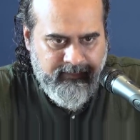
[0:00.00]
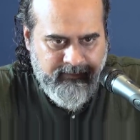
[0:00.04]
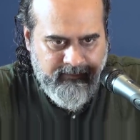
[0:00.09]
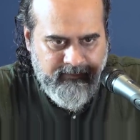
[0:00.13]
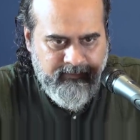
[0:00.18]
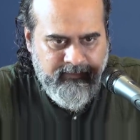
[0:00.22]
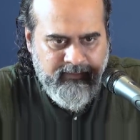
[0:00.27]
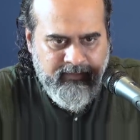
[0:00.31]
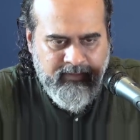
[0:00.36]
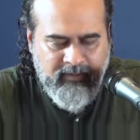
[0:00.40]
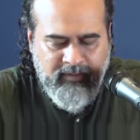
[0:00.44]

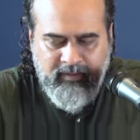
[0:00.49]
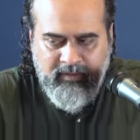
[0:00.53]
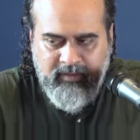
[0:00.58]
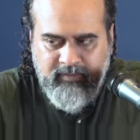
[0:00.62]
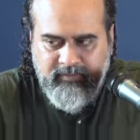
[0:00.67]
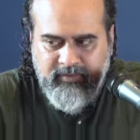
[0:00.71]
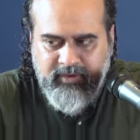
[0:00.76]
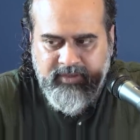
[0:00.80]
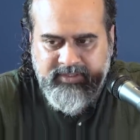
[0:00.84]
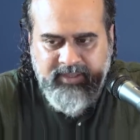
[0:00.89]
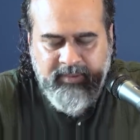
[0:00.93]

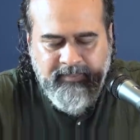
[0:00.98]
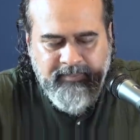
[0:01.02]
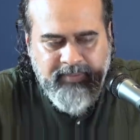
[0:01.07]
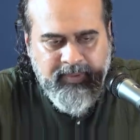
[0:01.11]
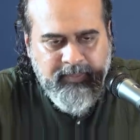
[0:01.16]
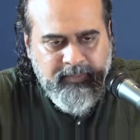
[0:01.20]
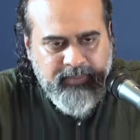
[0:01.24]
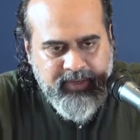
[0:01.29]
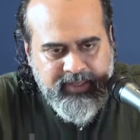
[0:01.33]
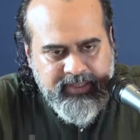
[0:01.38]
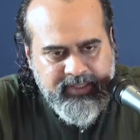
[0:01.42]
For example,
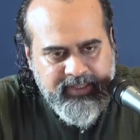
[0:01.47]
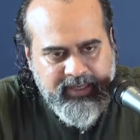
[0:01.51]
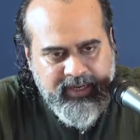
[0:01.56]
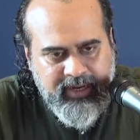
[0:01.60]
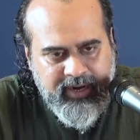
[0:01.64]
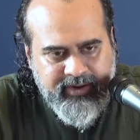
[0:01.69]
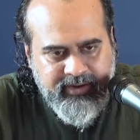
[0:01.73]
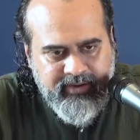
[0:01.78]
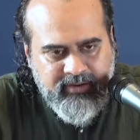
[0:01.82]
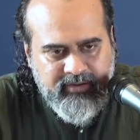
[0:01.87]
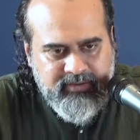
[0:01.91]
political
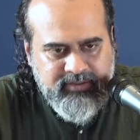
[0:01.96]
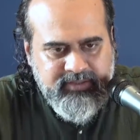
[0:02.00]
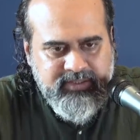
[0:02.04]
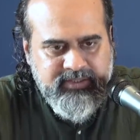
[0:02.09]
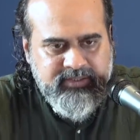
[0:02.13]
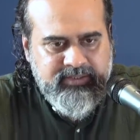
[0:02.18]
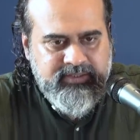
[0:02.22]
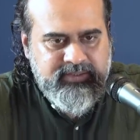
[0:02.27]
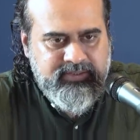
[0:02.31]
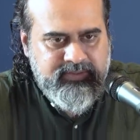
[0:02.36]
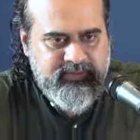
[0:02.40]

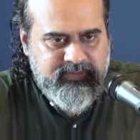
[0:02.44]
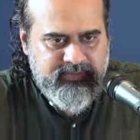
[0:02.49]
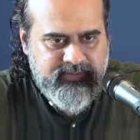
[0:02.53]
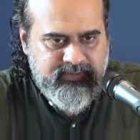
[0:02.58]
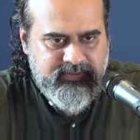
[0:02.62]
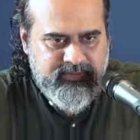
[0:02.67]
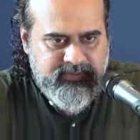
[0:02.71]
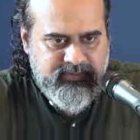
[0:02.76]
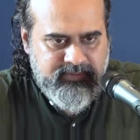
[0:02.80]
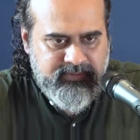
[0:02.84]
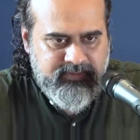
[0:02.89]
ideologies.
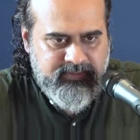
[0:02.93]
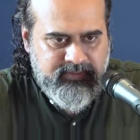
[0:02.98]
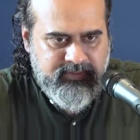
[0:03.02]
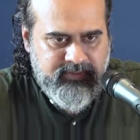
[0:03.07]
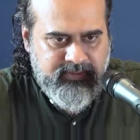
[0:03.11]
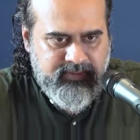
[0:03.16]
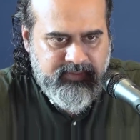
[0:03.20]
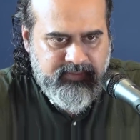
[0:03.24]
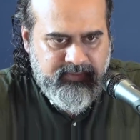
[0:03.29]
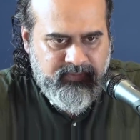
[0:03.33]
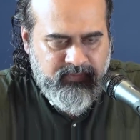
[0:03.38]

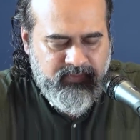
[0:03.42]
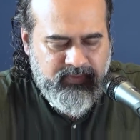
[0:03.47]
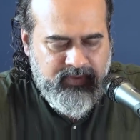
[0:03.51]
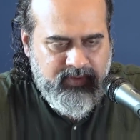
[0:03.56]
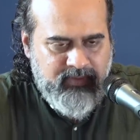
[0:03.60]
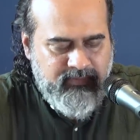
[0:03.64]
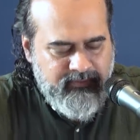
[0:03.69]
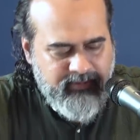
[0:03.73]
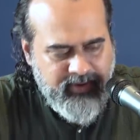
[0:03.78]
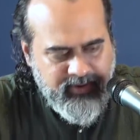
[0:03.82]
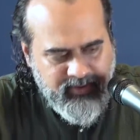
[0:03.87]

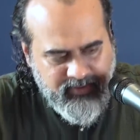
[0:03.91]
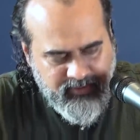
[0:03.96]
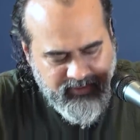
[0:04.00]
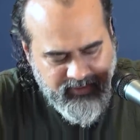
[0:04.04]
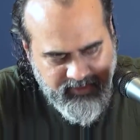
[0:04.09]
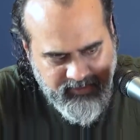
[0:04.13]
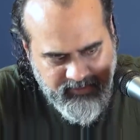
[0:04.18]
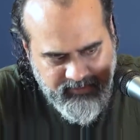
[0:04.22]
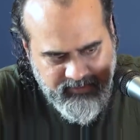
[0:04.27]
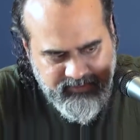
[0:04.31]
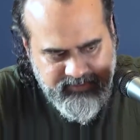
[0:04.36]
Why don't
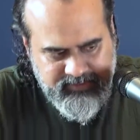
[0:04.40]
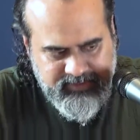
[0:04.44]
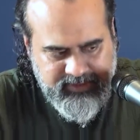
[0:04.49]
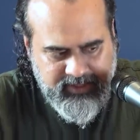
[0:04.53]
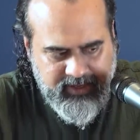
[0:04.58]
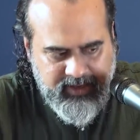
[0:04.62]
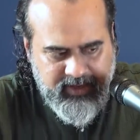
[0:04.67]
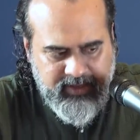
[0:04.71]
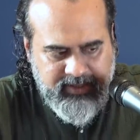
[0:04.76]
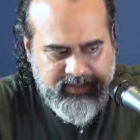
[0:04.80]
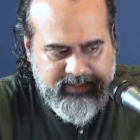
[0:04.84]
you
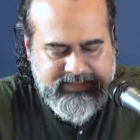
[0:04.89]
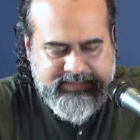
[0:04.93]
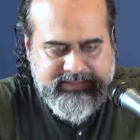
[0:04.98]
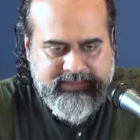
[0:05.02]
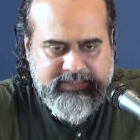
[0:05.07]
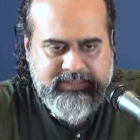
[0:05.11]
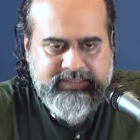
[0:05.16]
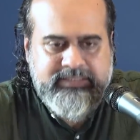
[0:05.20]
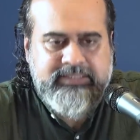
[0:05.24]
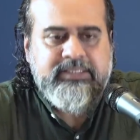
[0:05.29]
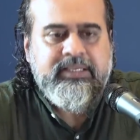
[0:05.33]
start
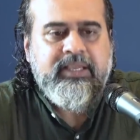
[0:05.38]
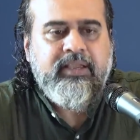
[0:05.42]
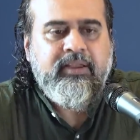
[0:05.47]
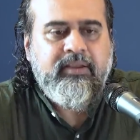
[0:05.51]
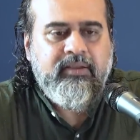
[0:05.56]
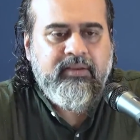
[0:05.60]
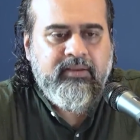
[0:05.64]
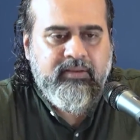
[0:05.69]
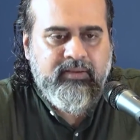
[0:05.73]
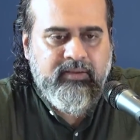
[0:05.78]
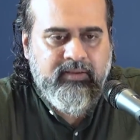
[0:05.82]

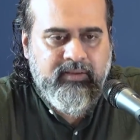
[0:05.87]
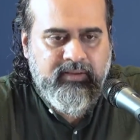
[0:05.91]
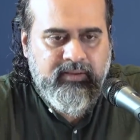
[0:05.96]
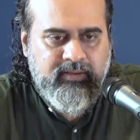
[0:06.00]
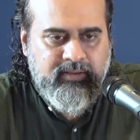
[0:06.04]
discussing